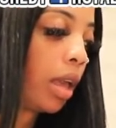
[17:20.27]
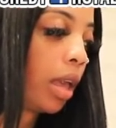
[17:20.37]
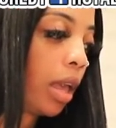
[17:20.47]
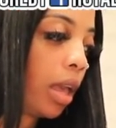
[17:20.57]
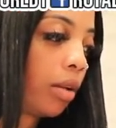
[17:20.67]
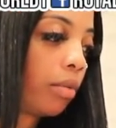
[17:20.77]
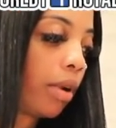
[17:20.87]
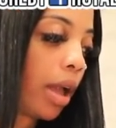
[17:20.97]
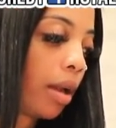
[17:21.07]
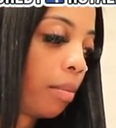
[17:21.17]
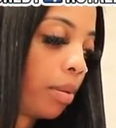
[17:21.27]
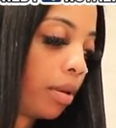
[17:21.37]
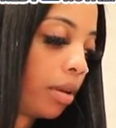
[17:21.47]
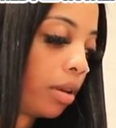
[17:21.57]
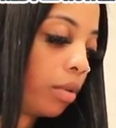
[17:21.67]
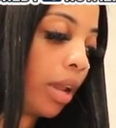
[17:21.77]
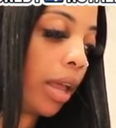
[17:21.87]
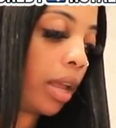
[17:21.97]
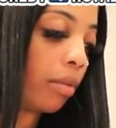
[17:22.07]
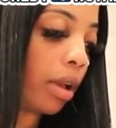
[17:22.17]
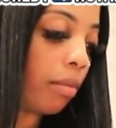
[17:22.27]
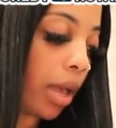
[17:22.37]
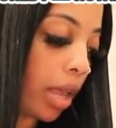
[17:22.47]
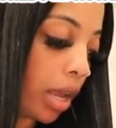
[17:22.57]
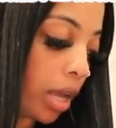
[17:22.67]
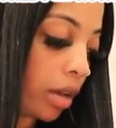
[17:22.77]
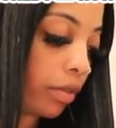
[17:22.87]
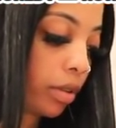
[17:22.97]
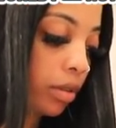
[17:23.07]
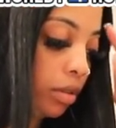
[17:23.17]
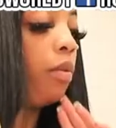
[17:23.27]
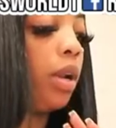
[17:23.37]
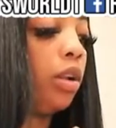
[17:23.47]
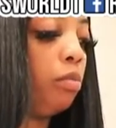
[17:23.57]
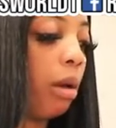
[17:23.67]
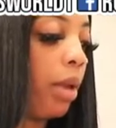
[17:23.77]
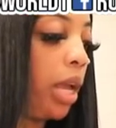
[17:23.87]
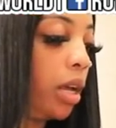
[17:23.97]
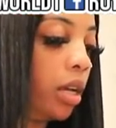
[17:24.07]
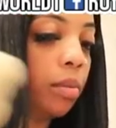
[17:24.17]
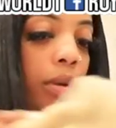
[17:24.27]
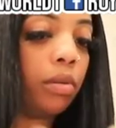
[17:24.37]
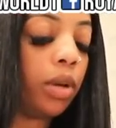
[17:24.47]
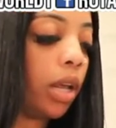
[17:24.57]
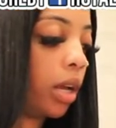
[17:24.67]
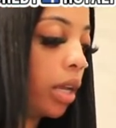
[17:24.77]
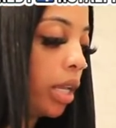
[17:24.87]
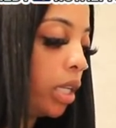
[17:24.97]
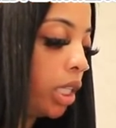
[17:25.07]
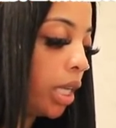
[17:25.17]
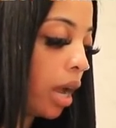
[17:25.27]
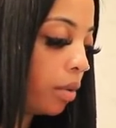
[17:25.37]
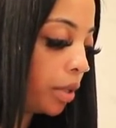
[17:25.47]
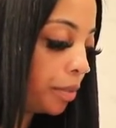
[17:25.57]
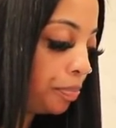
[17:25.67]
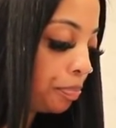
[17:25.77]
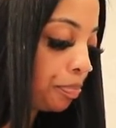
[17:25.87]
head wrap, when I head wrap, my head cover, when I do my makeup, and when I get in the shower,